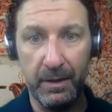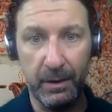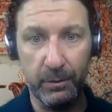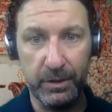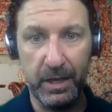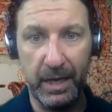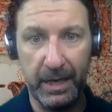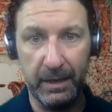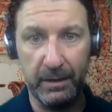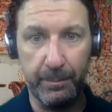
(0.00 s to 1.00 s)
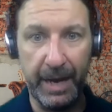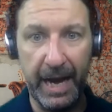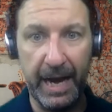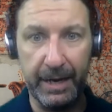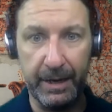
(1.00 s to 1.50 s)
And then I was taking the
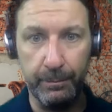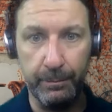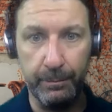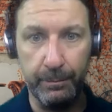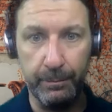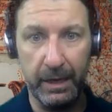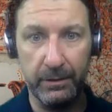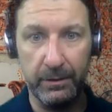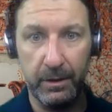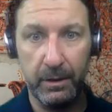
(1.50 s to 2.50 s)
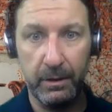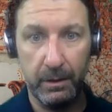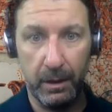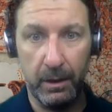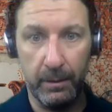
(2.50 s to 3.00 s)
pad and putting it
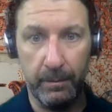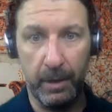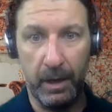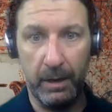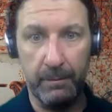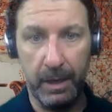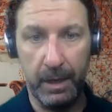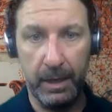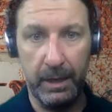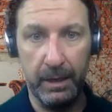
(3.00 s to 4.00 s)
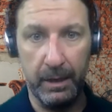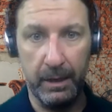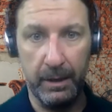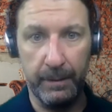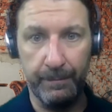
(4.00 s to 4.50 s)
on my,
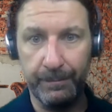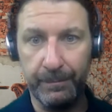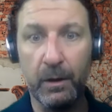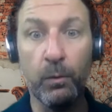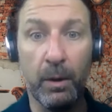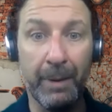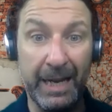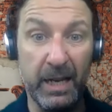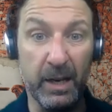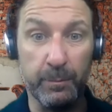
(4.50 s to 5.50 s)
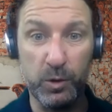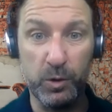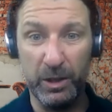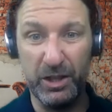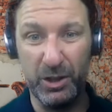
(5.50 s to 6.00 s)
my hips,
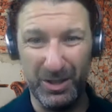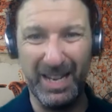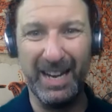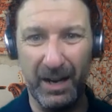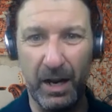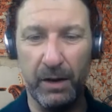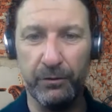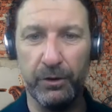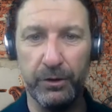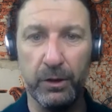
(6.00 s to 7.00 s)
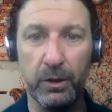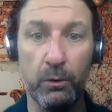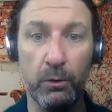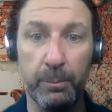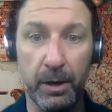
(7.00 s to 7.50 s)
which it was kind of covering the
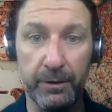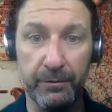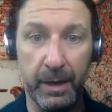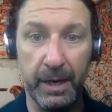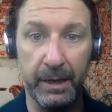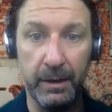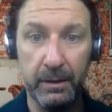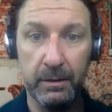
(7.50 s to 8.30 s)
lower part of my